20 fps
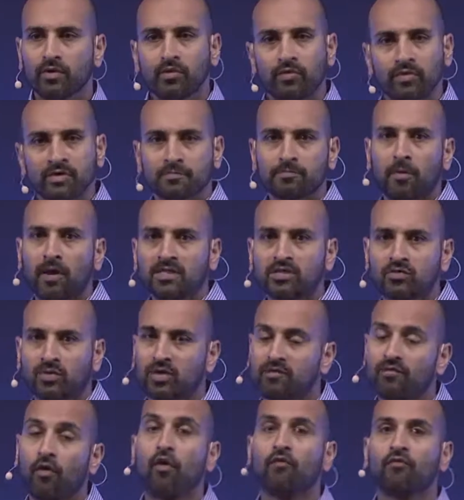response rate
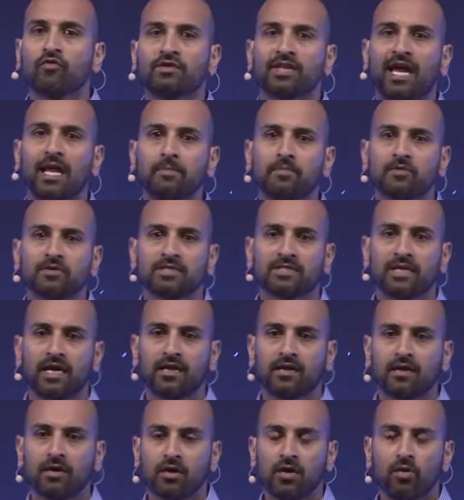of over
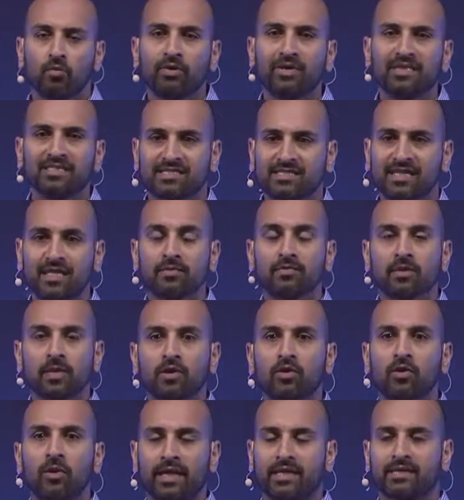10%, we send them a
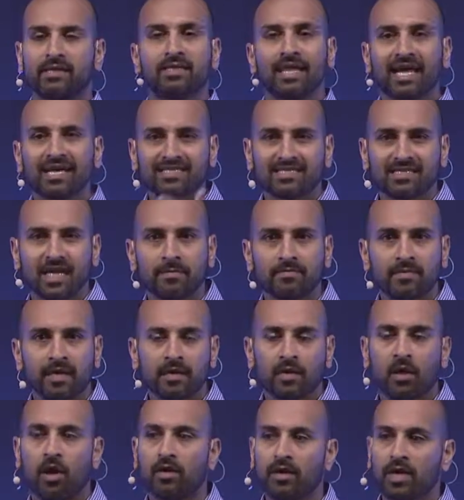little, like the next time they
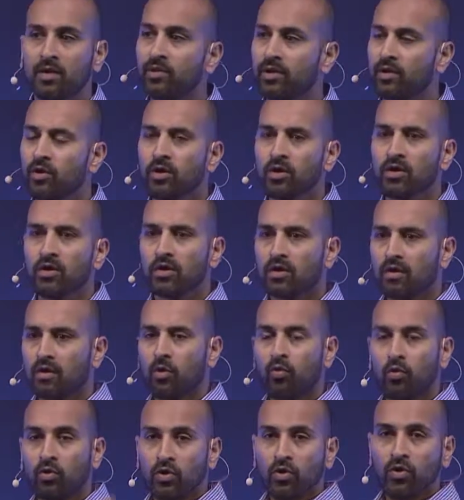log in, like,
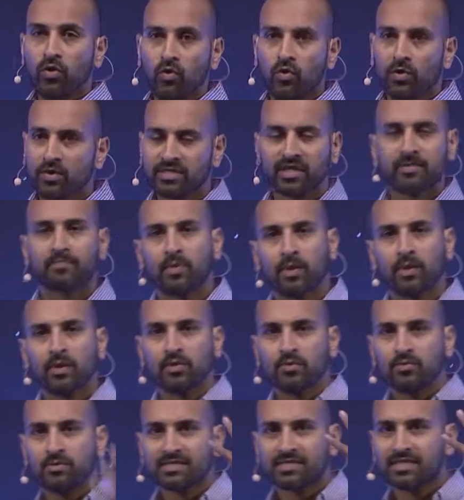woohoo, there's like
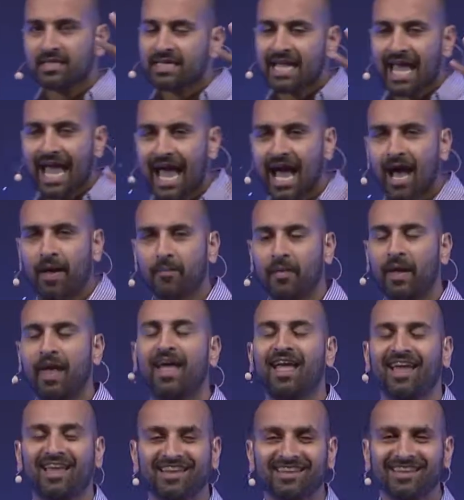balloons in the app,
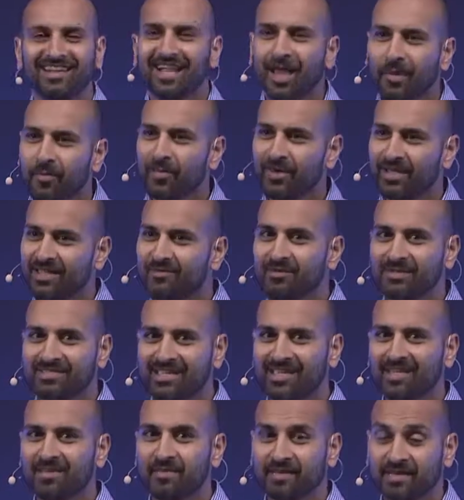and we
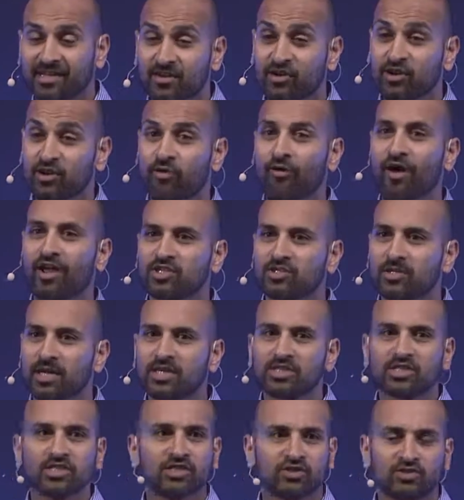send them like a
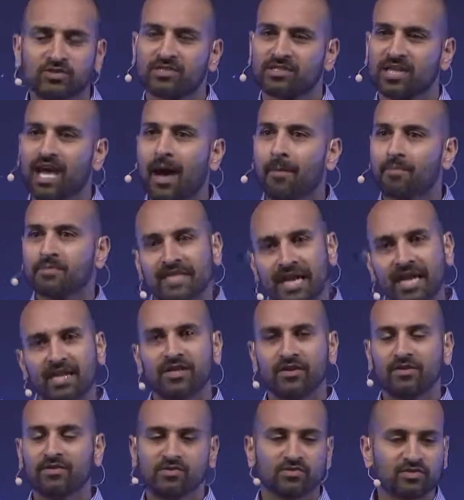congratulations, you're the top
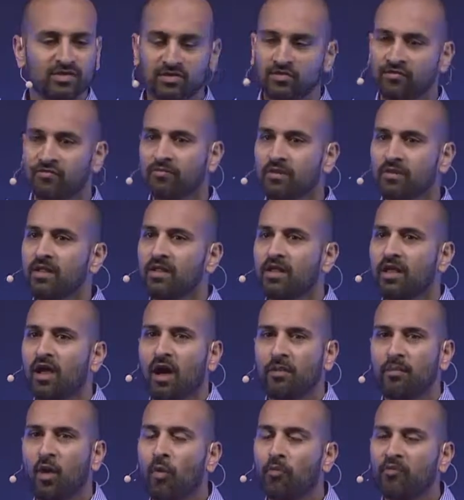10 users, and
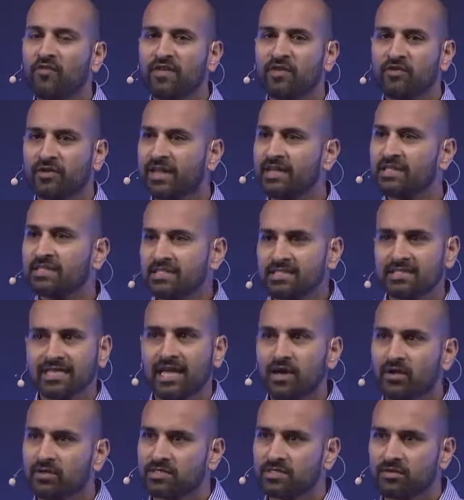hopefully you're getting
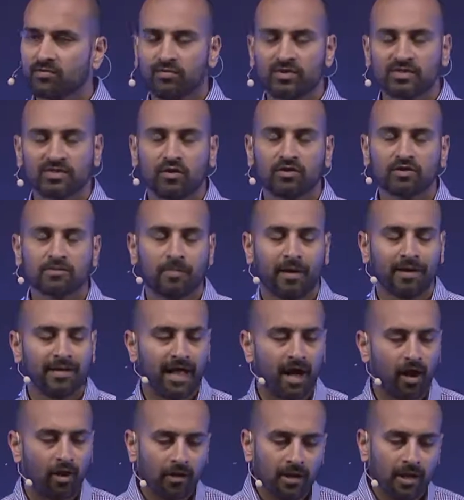sales and results by
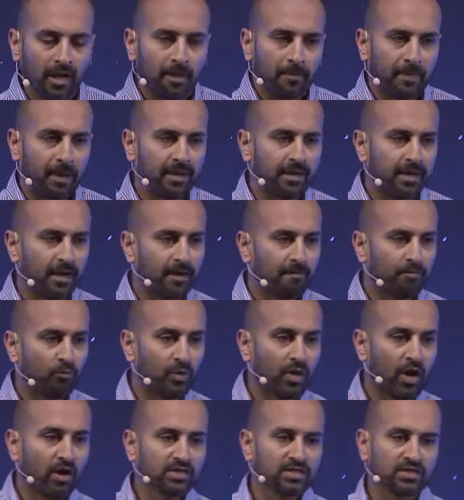now. But
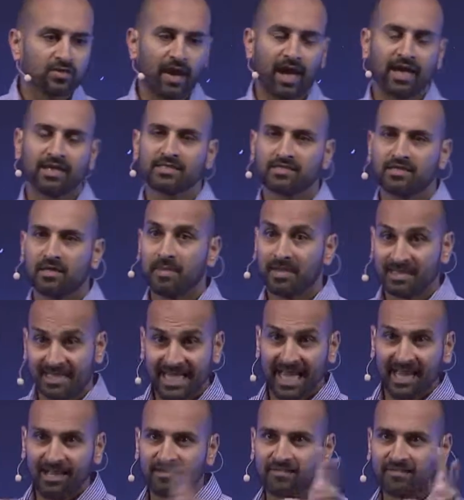we also ask them at the
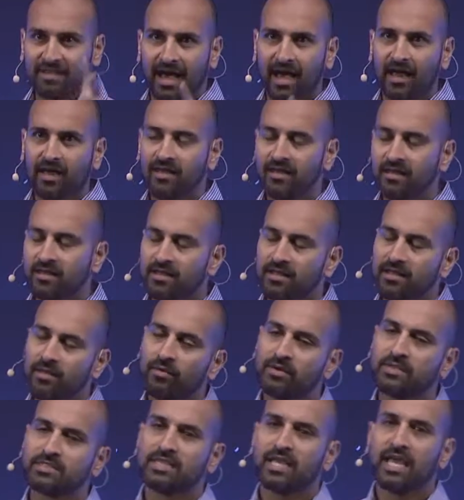end of that,
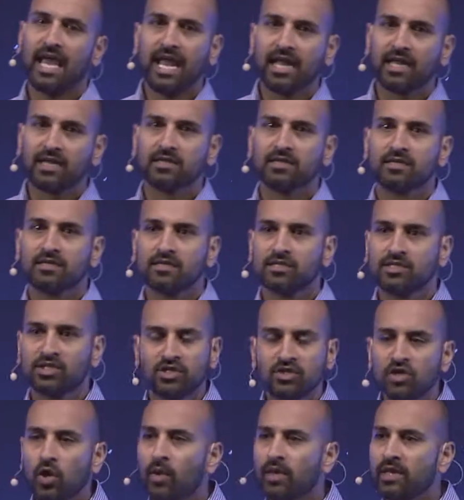we say, hey, do
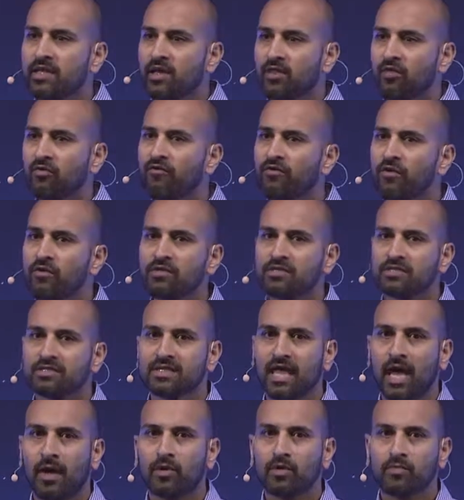you know any other folks
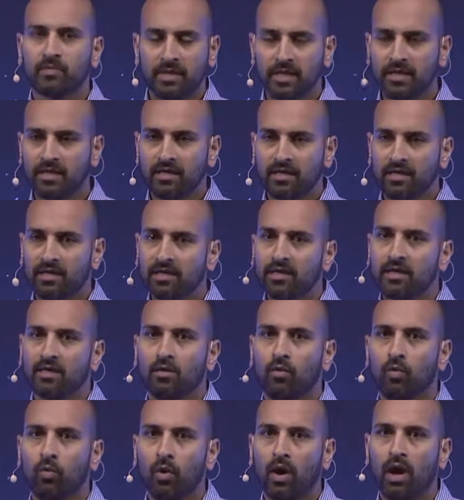that would be,
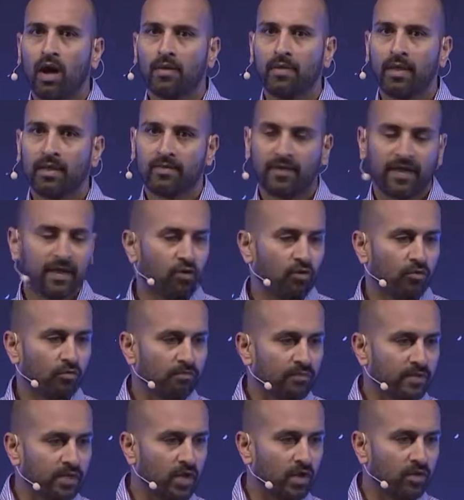that are,
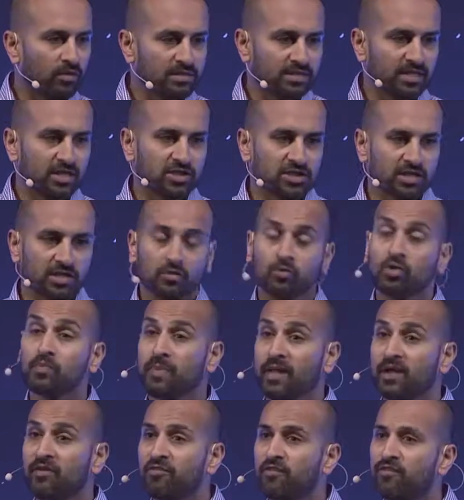essentially would
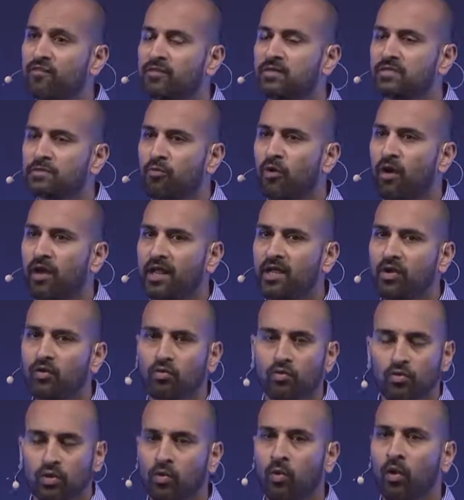benefit from this product
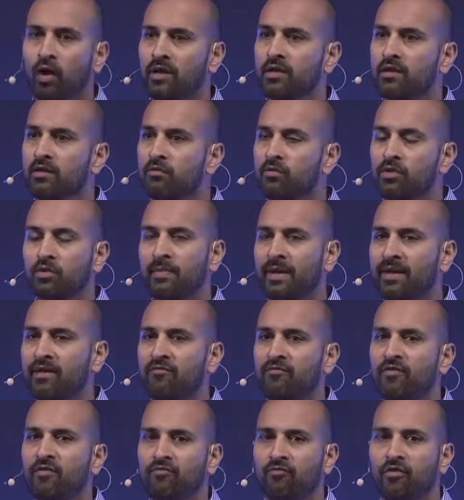or would
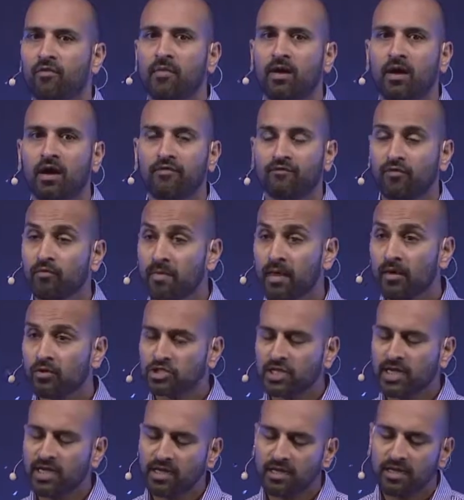benefit from
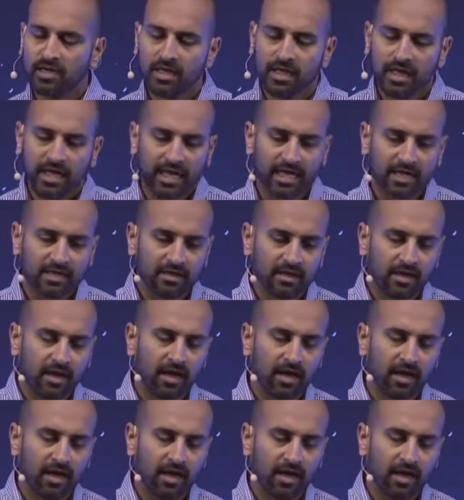Mailshake? And